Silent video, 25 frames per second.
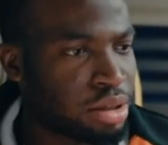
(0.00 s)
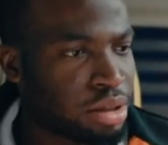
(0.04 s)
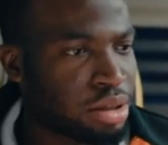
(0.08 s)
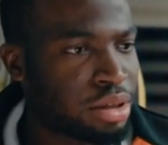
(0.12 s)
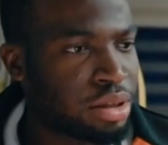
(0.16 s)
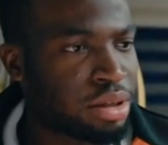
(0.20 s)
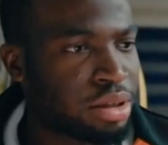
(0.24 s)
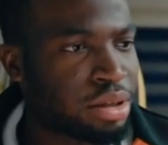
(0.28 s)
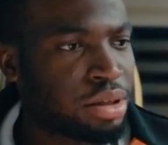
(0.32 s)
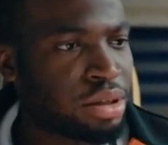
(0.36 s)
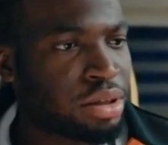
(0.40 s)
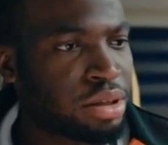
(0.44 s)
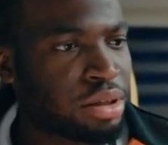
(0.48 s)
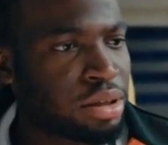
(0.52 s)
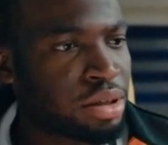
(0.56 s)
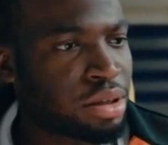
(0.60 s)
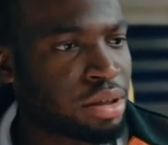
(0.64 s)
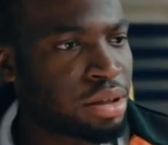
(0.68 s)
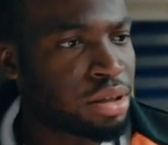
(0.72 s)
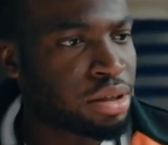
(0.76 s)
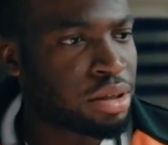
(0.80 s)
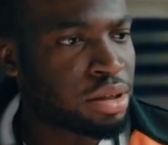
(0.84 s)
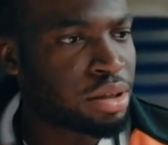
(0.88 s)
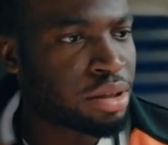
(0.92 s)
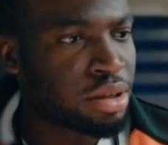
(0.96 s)
vomiting,
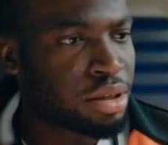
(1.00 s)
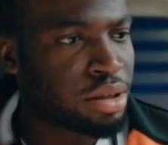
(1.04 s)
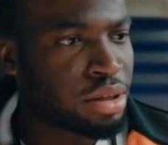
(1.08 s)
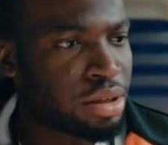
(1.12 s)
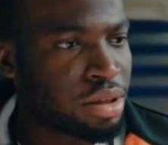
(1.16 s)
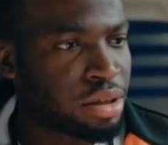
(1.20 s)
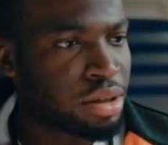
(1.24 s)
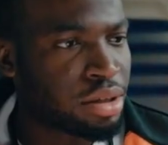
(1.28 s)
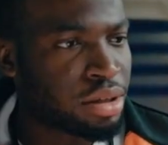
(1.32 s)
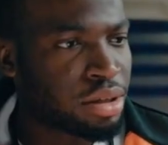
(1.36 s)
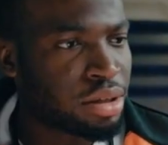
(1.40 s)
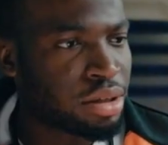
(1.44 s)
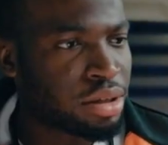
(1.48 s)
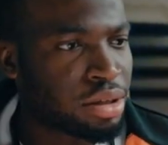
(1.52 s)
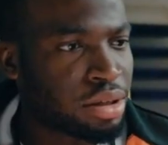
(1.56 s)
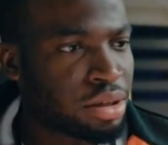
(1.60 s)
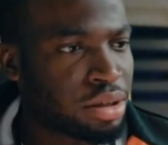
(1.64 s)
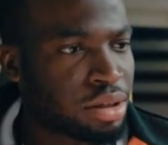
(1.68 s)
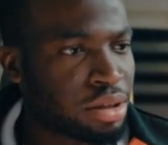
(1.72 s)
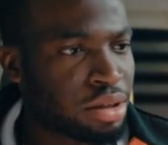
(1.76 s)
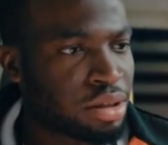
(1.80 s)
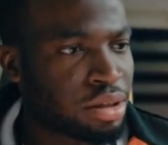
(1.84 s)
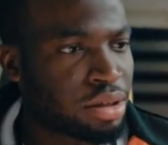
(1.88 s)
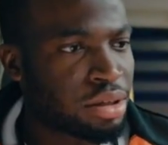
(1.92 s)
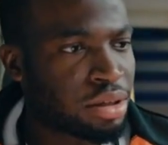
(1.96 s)
or unable to
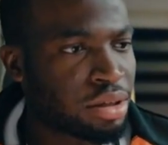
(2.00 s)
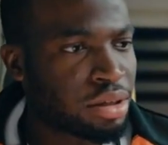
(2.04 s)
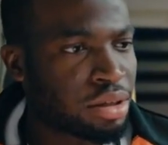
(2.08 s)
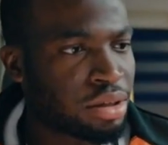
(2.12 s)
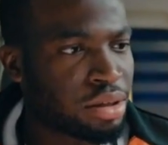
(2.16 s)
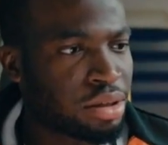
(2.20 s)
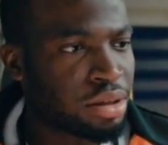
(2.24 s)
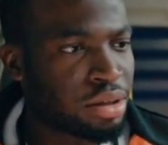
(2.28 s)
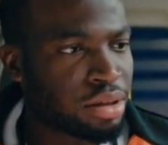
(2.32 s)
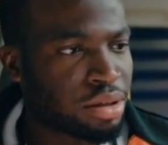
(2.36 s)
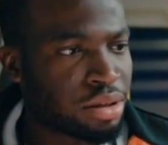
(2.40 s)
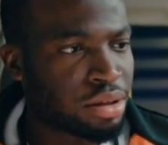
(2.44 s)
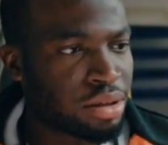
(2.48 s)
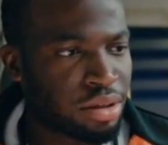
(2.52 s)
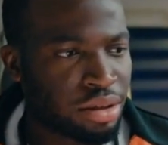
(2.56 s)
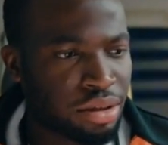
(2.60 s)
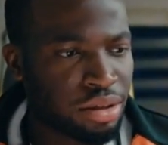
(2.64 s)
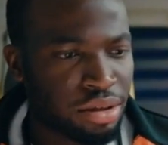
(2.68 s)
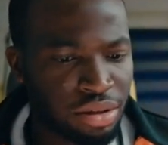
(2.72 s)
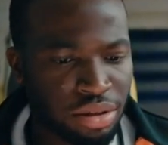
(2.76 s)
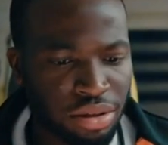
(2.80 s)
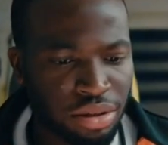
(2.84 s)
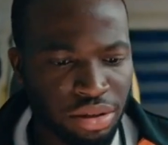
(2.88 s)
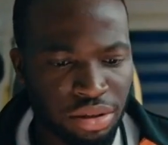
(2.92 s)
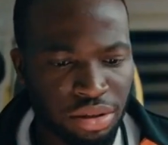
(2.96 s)
follow commands,
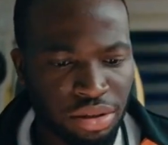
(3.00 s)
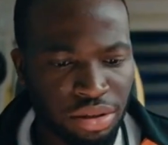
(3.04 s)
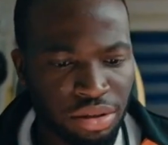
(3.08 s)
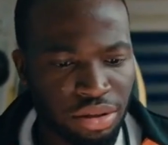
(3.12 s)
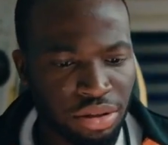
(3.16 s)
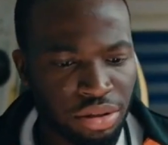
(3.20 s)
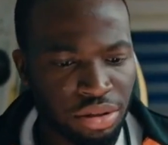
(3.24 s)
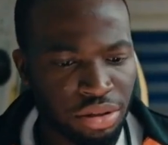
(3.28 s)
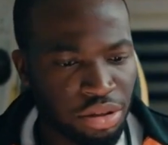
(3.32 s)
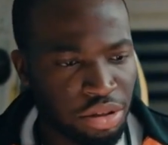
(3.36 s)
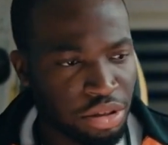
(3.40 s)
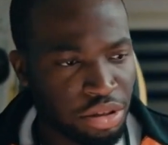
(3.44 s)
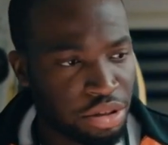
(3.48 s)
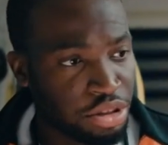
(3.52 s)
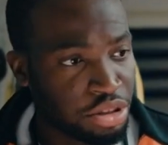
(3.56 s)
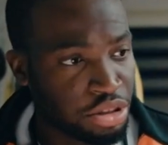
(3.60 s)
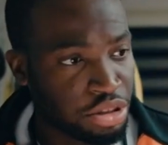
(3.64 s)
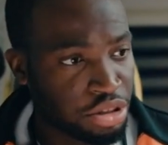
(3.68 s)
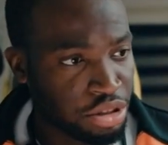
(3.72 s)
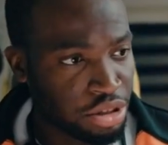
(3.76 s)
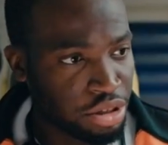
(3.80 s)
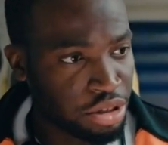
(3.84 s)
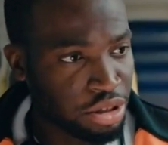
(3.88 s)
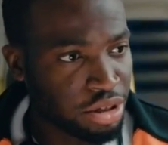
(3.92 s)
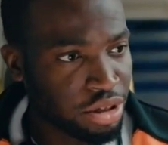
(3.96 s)
charcoal can be
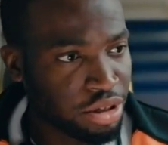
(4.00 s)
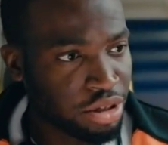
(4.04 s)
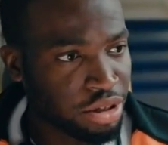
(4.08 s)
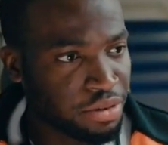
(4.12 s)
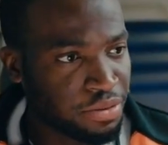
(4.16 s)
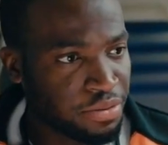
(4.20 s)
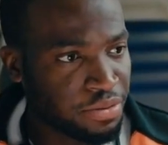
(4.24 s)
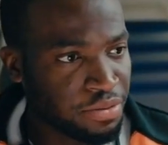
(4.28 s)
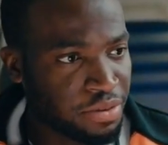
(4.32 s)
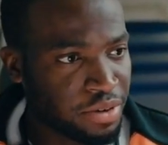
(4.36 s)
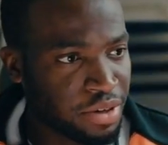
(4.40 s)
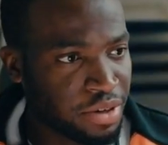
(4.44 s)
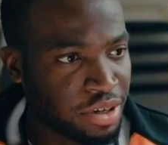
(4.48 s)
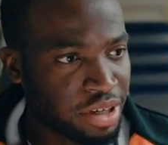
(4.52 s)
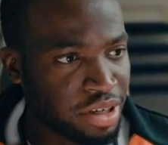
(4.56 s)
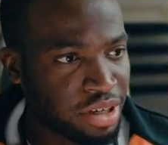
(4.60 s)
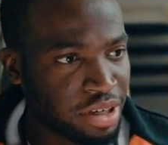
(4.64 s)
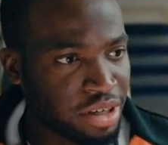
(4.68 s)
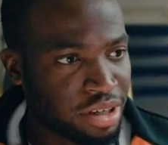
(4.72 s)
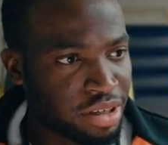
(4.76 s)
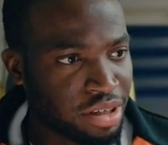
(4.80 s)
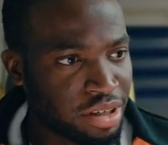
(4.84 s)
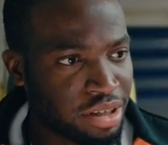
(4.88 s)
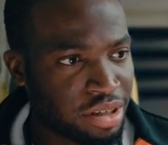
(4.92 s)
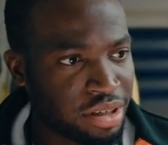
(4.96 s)
aspirated into the lungs,
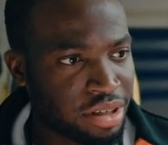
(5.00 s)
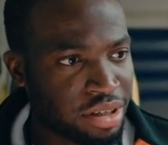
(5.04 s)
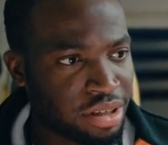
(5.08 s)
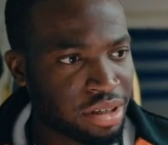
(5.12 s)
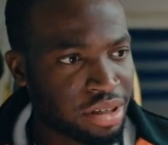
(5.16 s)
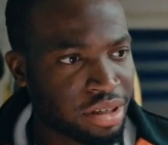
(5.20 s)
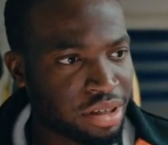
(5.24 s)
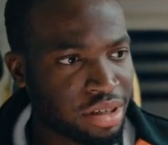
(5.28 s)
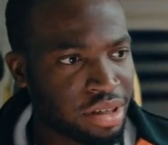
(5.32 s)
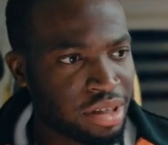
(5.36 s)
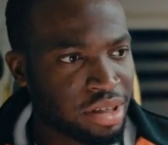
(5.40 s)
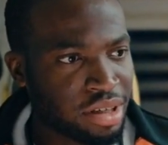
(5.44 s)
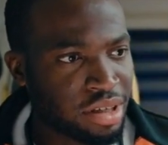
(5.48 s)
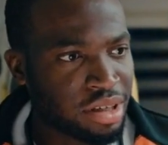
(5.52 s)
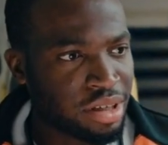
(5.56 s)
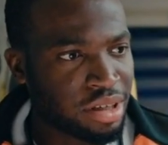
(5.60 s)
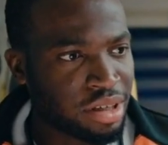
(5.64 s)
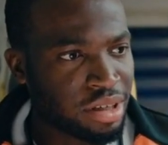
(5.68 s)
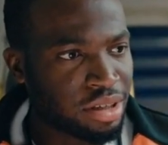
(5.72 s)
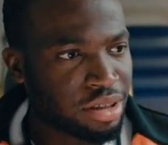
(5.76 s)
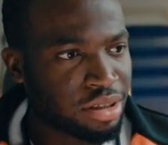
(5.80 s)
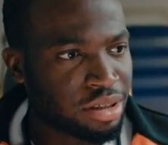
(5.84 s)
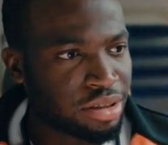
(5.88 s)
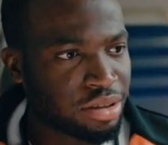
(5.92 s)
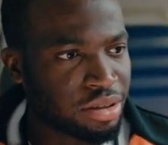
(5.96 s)
leading to
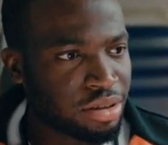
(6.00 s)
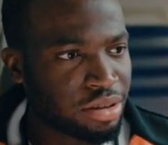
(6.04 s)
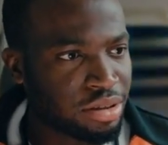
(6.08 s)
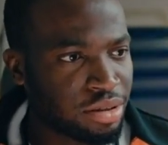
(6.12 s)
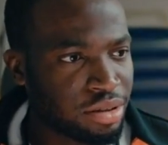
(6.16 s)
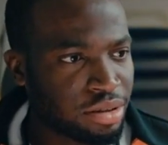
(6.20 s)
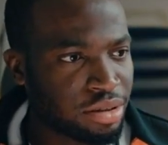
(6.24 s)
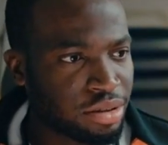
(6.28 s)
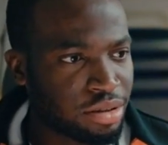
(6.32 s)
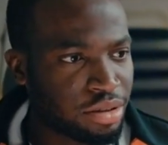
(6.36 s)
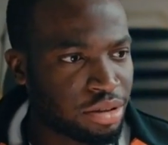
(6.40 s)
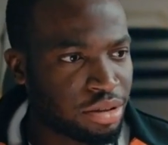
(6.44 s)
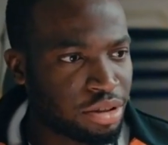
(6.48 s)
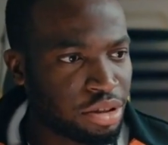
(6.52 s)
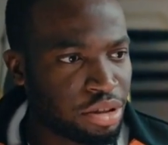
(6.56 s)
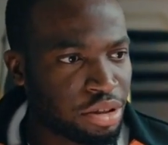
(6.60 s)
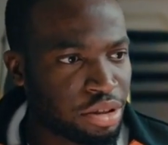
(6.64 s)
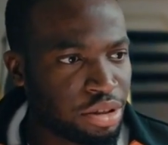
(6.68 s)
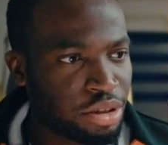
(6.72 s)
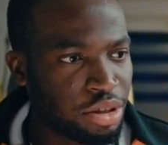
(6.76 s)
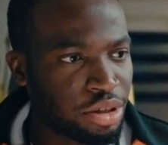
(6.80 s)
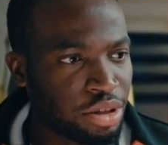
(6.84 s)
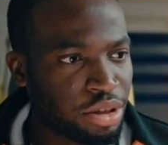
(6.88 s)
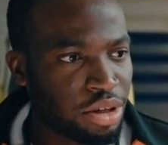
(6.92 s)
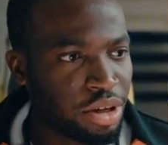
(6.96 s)
pneumonitis.
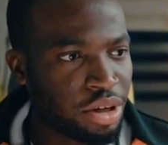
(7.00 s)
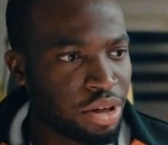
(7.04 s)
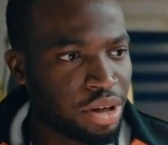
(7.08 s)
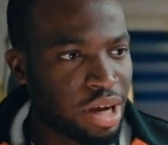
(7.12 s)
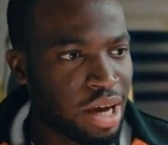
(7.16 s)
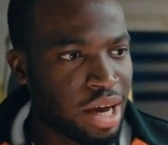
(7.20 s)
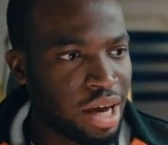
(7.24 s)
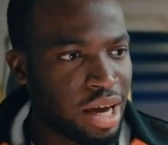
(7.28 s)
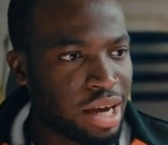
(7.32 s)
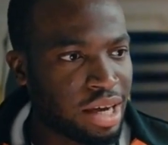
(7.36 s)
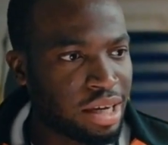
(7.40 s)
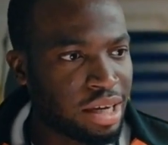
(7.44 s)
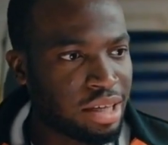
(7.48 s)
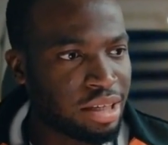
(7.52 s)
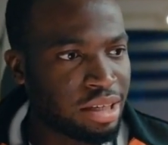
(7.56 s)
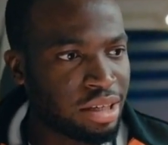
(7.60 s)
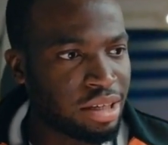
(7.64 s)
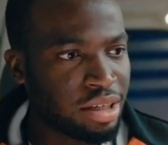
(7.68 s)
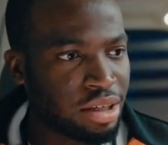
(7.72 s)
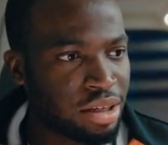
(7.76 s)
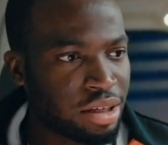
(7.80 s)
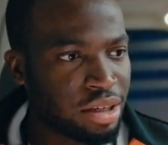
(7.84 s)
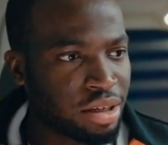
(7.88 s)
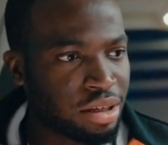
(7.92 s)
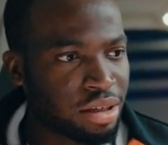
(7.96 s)
Always ensure airway
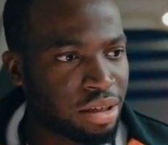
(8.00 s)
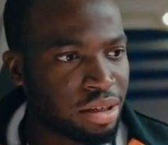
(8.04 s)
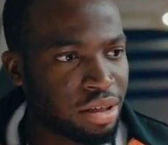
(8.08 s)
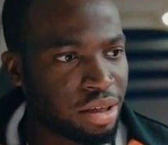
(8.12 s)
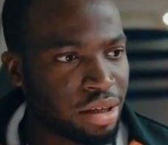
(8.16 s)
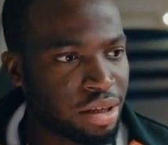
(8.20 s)
protection.